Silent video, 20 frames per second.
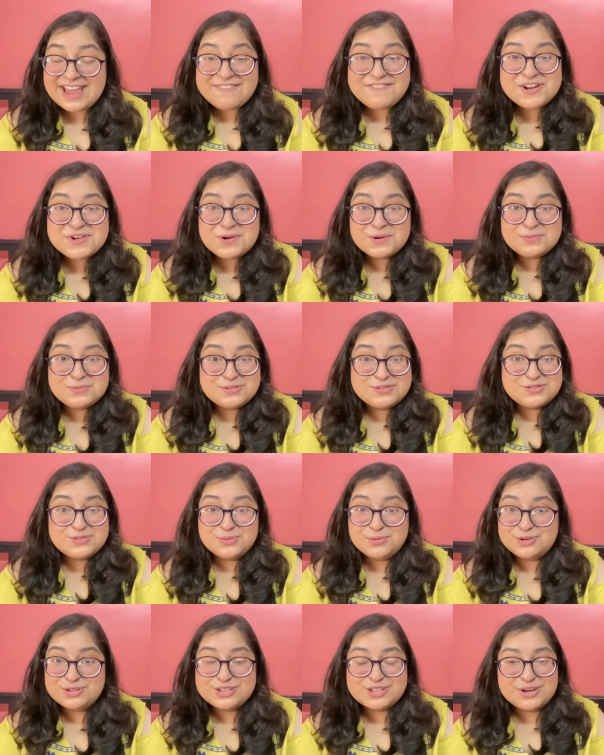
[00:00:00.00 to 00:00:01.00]
Everyone was
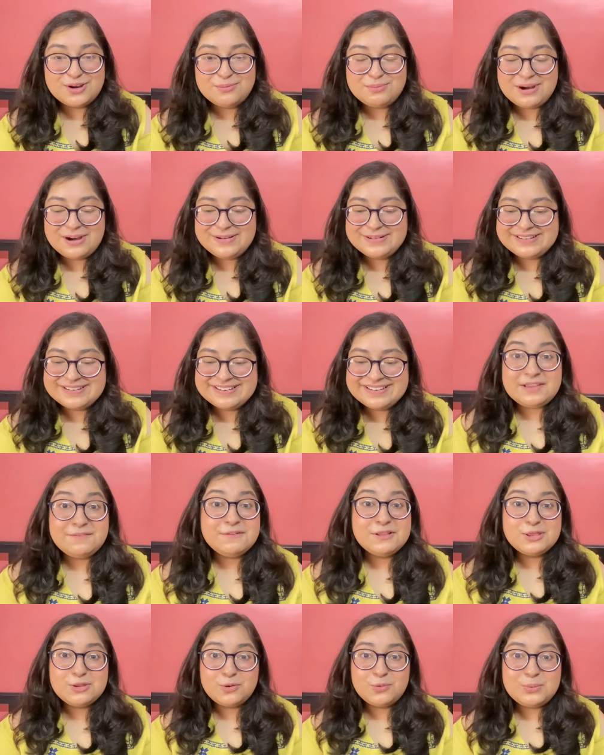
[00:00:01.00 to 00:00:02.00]
so sure about it.
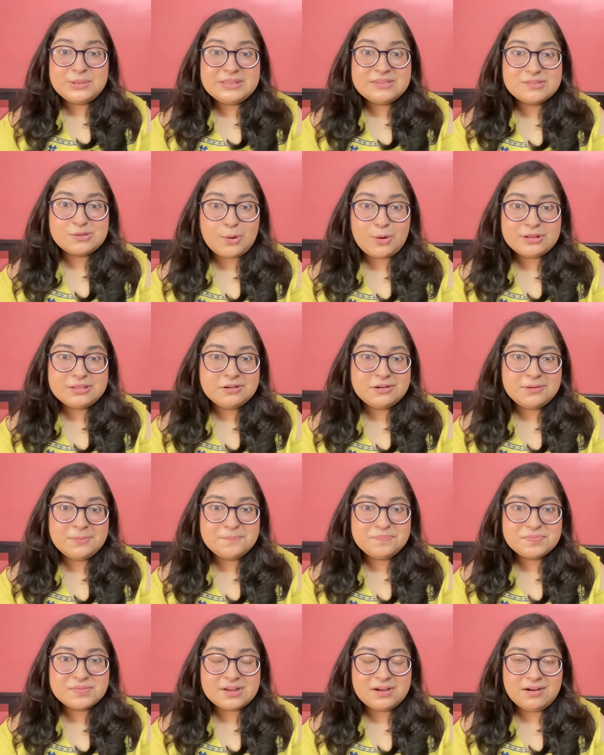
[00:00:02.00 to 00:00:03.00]
Even though we saw
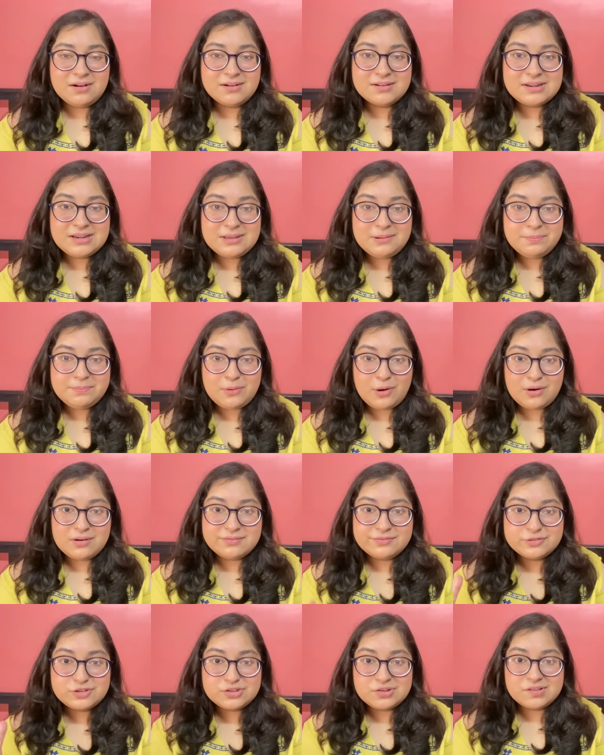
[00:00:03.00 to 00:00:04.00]
the uh, clip
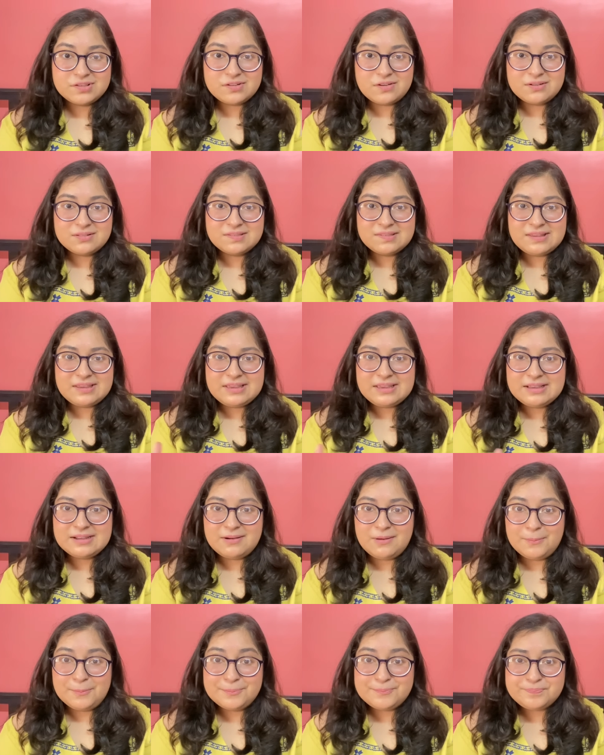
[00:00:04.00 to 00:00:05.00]
of Junseong saying
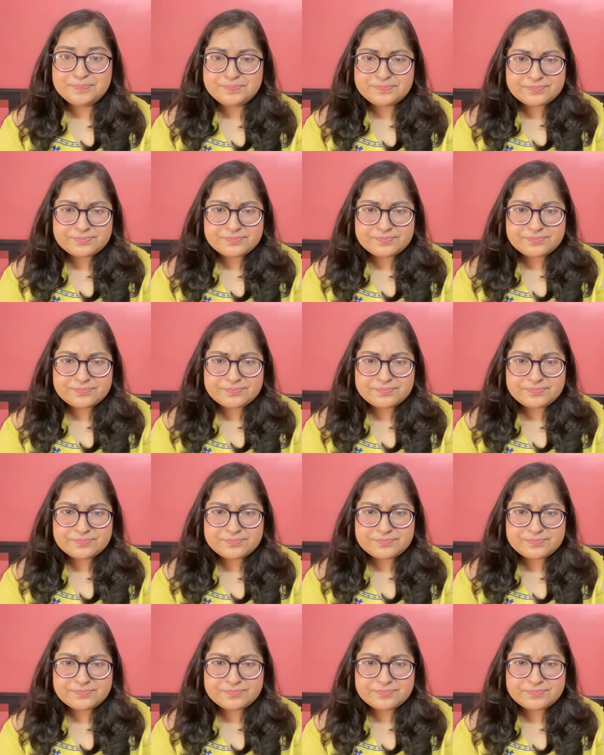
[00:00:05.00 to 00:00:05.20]
um